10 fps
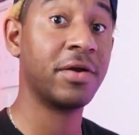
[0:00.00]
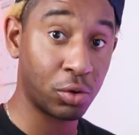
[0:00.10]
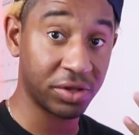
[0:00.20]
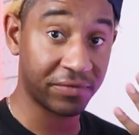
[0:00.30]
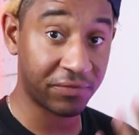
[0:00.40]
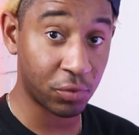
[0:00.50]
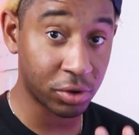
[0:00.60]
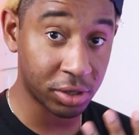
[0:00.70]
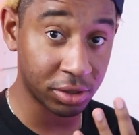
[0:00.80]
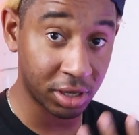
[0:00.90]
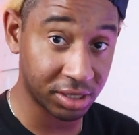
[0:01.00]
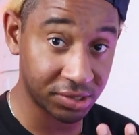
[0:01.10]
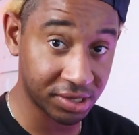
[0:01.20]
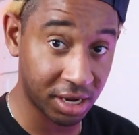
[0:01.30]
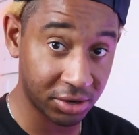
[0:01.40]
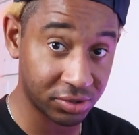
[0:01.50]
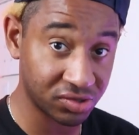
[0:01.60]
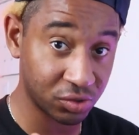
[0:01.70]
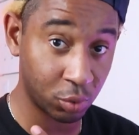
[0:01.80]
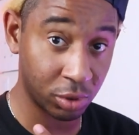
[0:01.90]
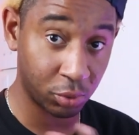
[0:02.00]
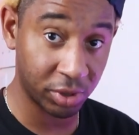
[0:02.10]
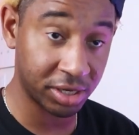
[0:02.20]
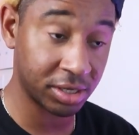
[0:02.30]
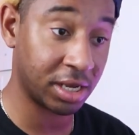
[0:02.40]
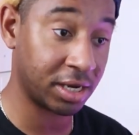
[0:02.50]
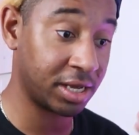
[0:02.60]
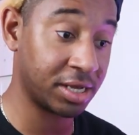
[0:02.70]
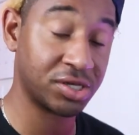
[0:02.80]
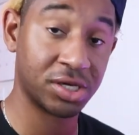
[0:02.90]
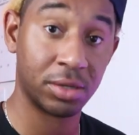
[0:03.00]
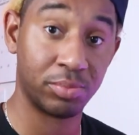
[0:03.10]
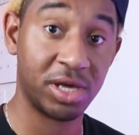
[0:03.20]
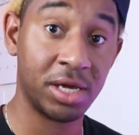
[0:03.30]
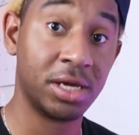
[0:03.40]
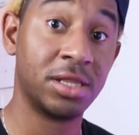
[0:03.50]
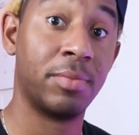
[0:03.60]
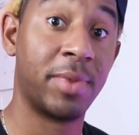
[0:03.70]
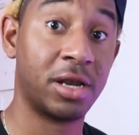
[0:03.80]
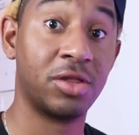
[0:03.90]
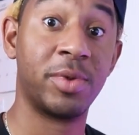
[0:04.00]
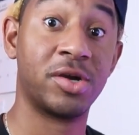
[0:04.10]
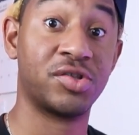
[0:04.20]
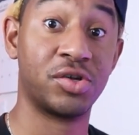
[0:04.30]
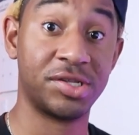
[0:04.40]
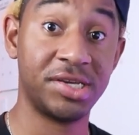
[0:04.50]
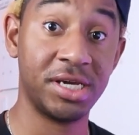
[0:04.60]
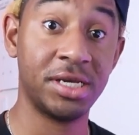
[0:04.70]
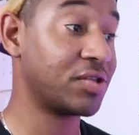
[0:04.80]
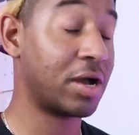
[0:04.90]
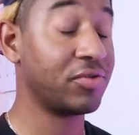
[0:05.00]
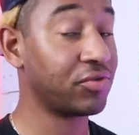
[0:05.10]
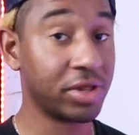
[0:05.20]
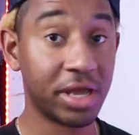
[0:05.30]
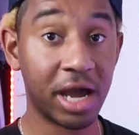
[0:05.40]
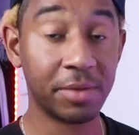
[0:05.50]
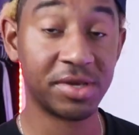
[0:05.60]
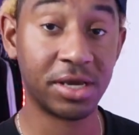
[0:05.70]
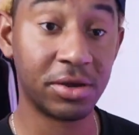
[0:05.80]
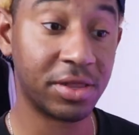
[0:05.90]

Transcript: Only four lucky skaters will win and get to compete in the Battle of Berrics 13. So I was really hyped to hear